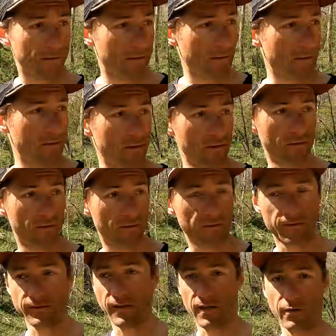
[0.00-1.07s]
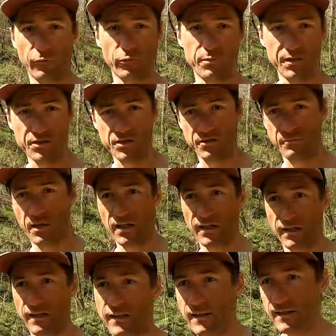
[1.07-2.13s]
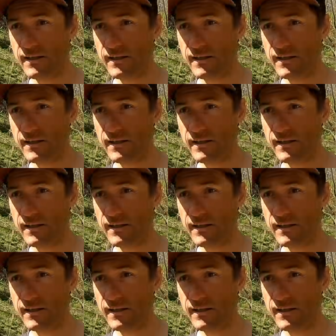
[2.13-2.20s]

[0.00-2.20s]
and then I will be just making